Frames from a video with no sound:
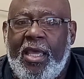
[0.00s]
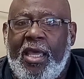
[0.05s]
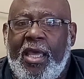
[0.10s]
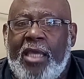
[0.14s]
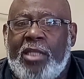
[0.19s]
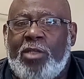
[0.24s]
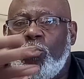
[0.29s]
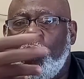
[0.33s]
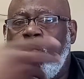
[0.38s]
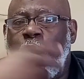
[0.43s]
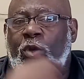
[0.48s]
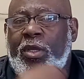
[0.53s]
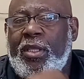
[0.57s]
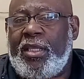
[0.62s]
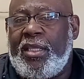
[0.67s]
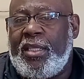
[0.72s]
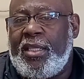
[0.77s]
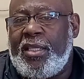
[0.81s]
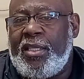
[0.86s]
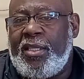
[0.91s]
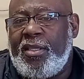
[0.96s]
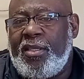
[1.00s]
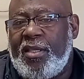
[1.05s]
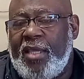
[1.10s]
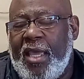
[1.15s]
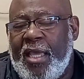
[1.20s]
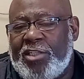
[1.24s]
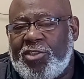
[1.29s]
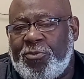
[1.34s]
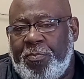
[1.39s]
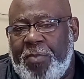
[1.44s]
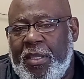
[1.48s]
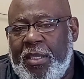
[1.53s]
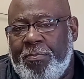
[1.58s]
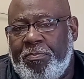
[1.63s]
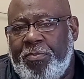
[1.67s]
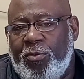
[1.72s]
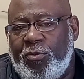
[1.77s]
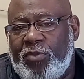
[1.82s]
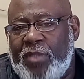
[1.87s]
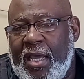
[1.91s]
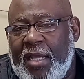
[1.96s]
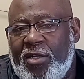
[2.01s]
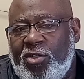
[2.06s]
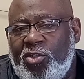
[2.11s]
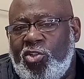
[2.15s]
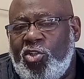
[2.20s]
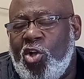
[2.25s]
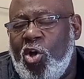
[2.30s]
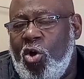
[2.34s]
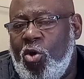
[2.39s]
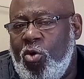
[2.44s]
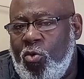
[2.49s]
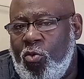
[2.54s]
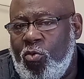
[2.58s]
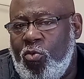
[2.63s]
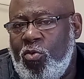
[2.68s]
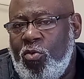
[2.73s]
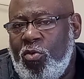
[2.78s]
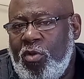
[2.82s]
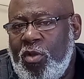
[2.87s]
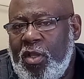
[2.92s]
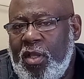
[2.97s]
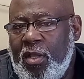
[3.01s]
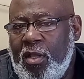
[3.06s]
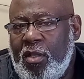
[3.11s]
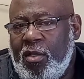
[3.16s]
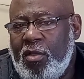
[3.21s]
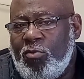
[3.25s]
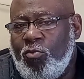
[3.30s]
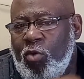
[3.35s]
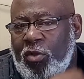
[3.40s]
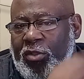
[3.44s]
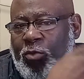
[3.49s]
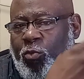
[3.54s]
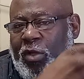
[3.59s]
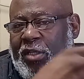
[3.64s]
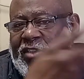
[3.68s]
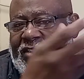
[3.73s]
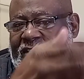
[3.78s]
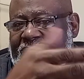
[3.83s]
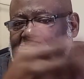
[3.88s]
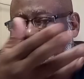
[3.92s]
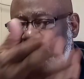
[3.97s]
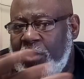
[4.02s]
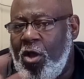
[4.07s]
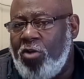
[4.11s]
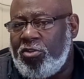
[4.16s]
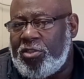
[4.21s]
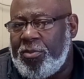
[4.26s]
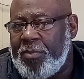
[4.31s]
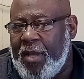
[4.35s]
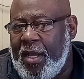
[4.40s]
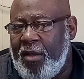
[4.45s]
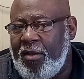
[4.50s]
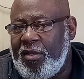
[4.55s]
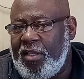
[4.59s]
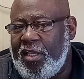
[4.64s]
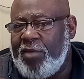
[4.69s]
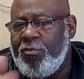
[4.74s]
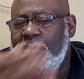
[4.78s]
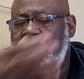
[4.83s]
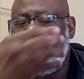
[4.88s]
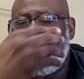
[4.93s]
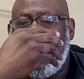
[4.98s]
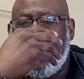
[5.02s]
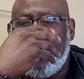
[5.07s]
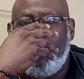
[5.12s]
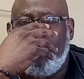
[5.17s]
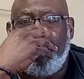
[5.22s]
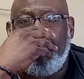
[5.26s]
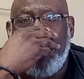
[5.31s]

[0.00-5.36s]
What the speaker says: and we as people that know what the witnesses have talked about, and we'd be like,